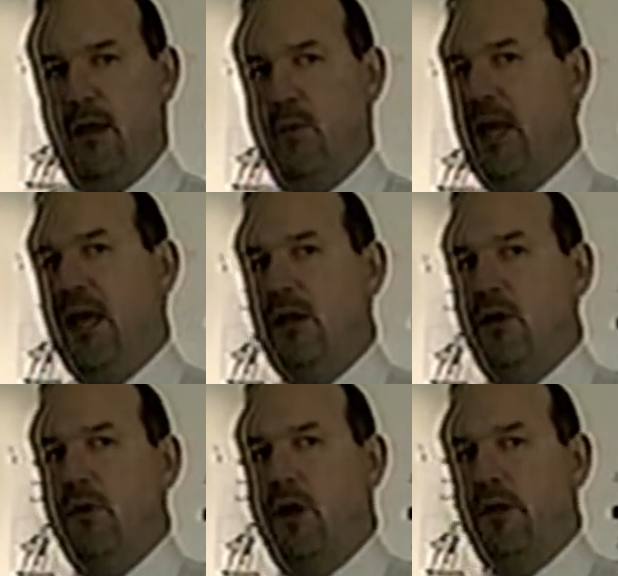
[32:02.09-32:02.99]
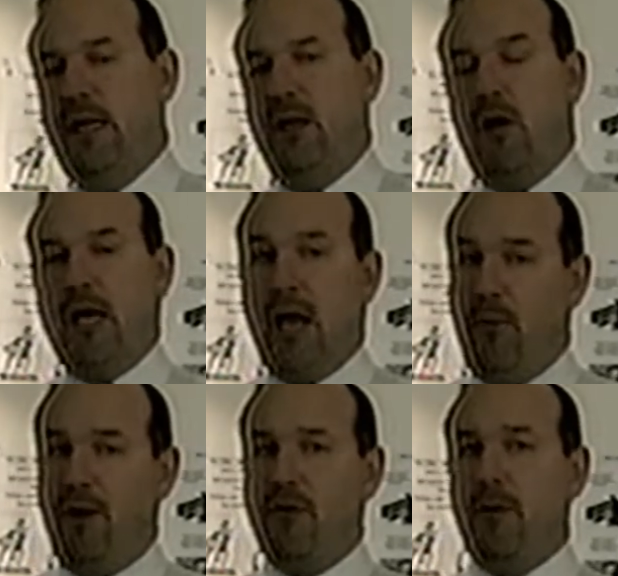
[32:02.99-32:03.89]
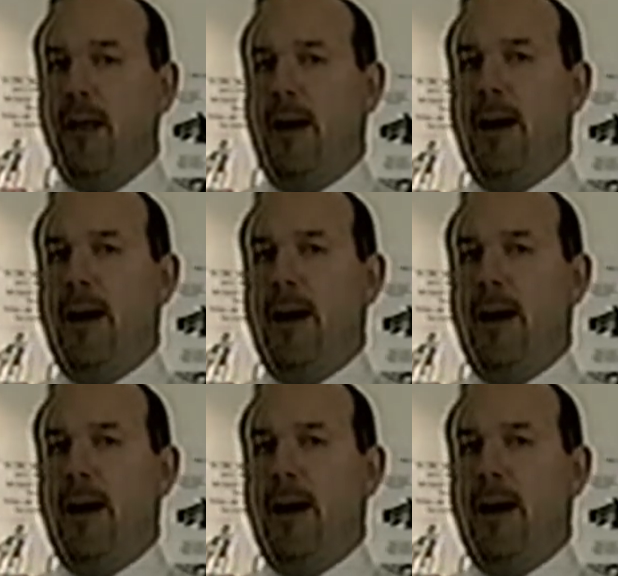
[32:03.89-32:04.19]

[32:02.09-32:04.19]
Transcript: We can't do it all day long. However,